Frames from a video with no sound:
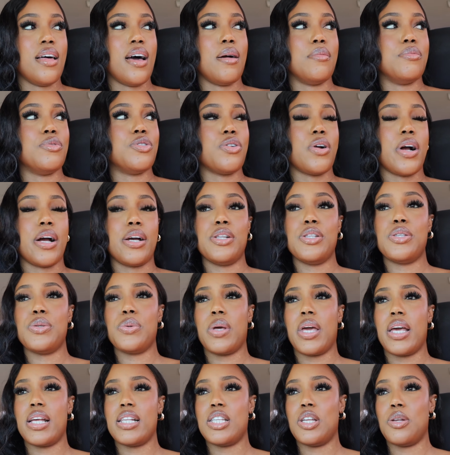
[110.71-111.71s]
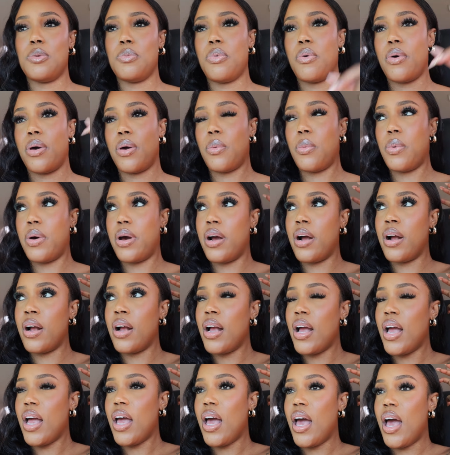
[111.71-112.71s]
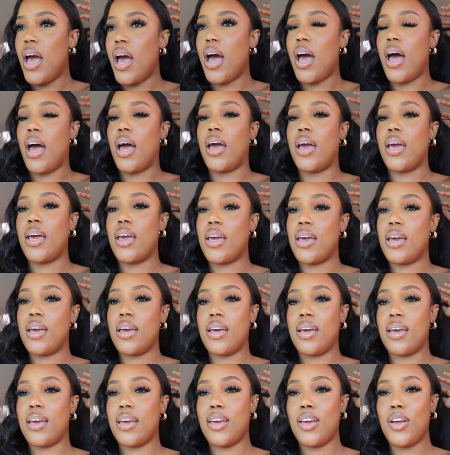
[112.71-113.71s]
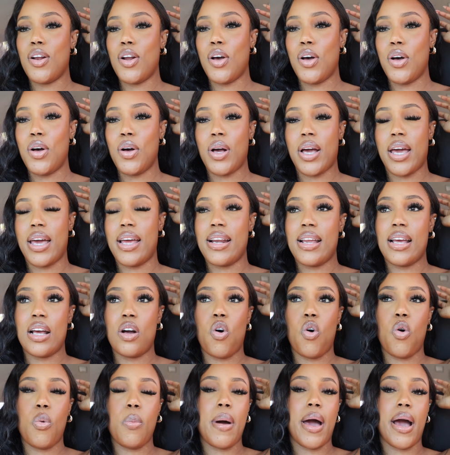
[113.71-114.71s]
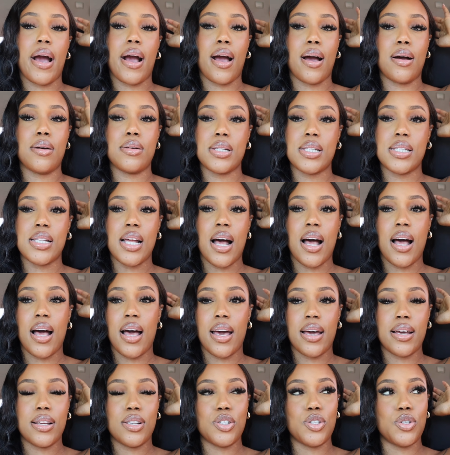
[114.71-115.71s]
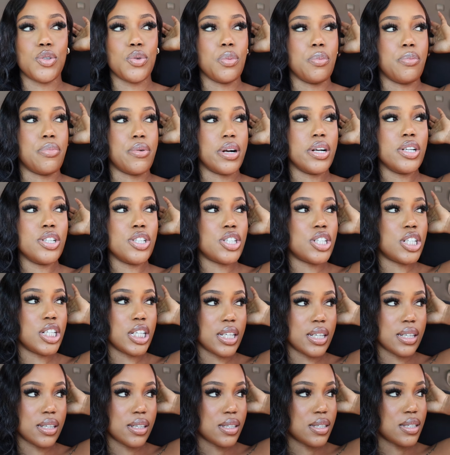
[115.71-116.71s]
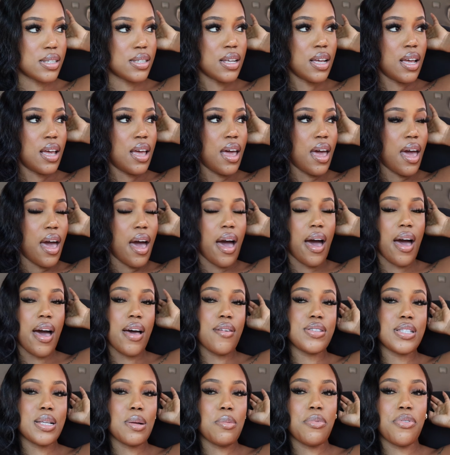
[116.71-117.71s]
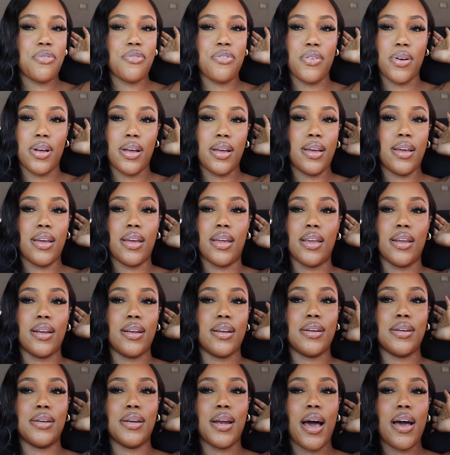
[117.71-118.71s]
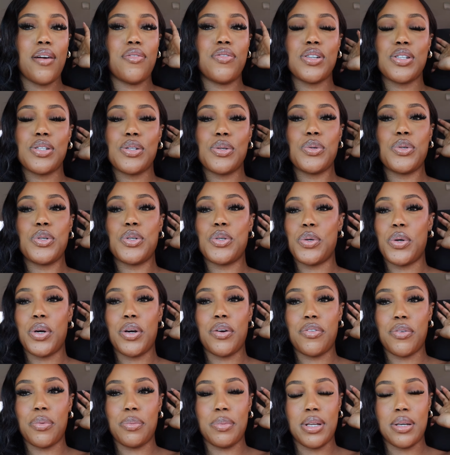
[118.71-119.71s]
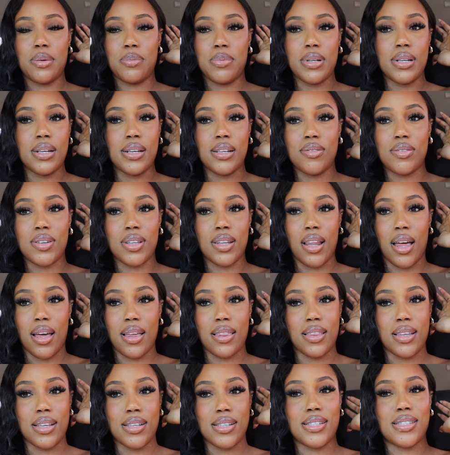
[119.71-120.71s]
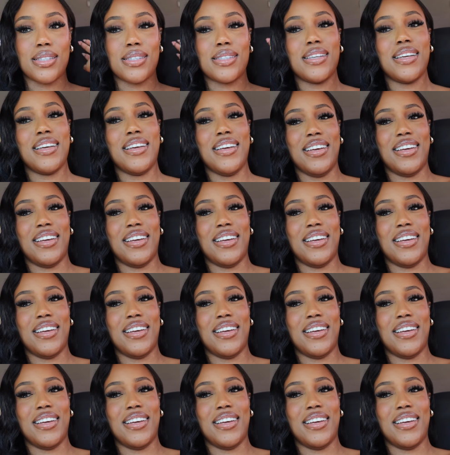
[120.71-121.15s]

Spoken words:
I'm trying to get to a point where I, you know, can go back outside, do brunches, have some fun. Life is too short for me to be living like this.